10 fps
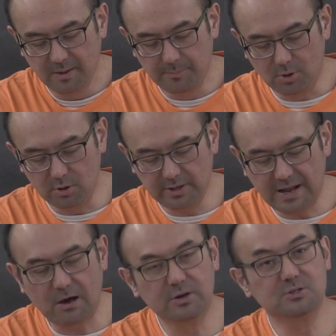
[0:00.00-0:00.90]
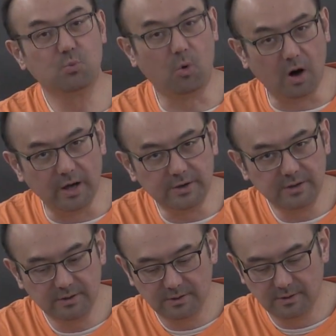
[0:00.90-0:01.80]
pull it out as
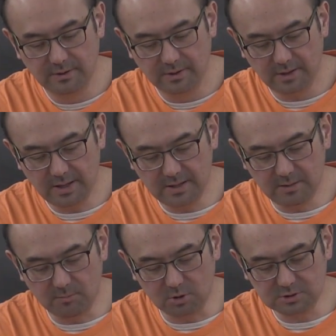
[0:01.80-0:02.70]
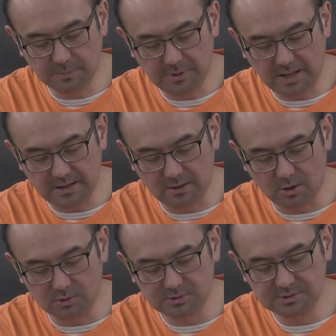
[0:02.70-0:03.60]
1, and then multiply
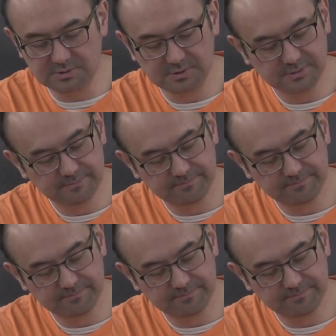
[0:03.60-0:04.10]
those,